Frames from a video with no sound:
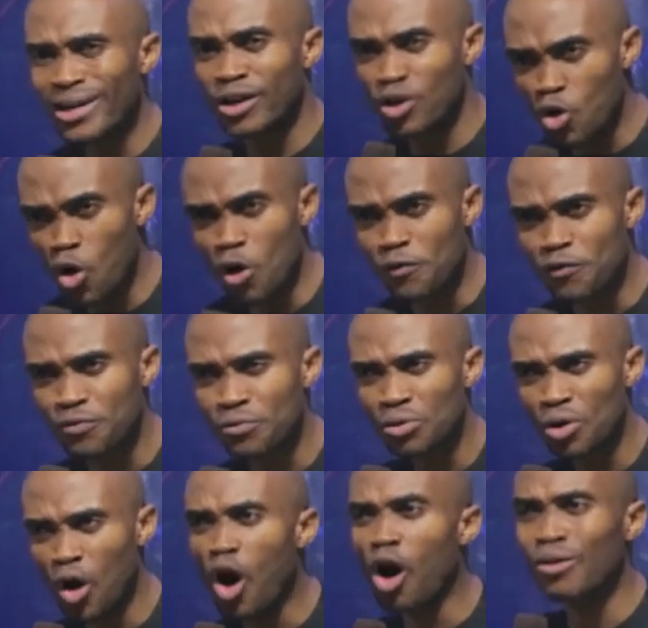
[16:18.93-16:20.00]
grove,
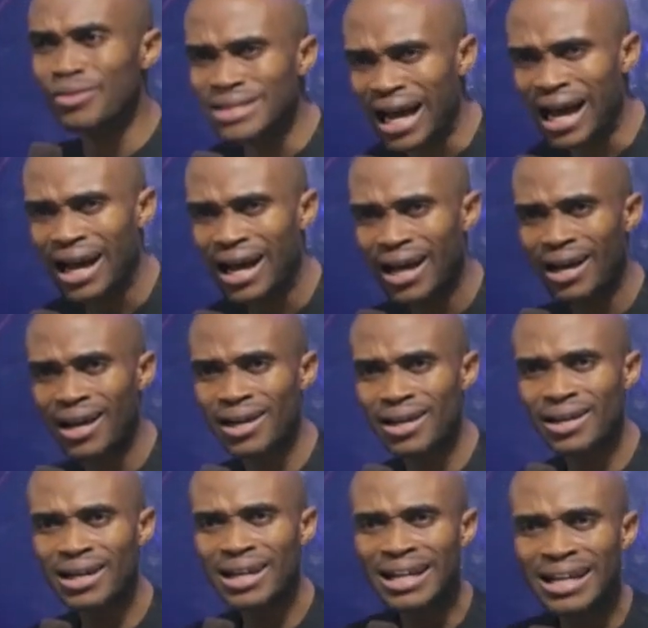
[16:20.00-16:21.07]
altar,
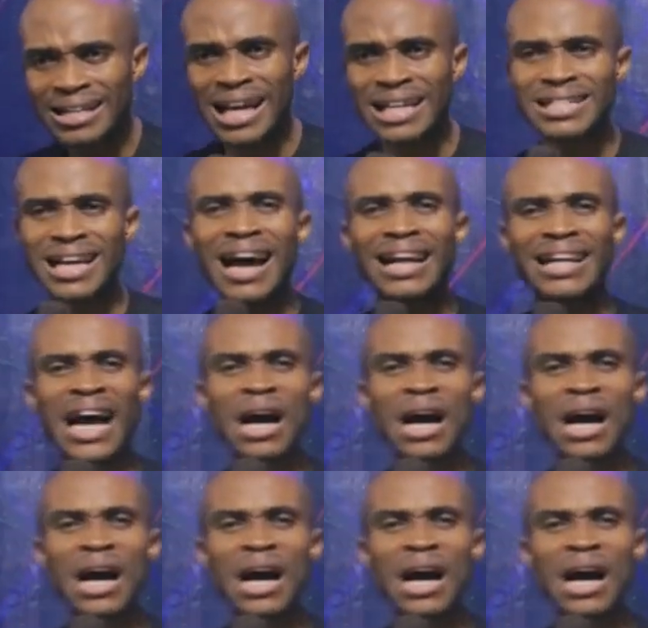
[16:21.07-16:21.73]
that are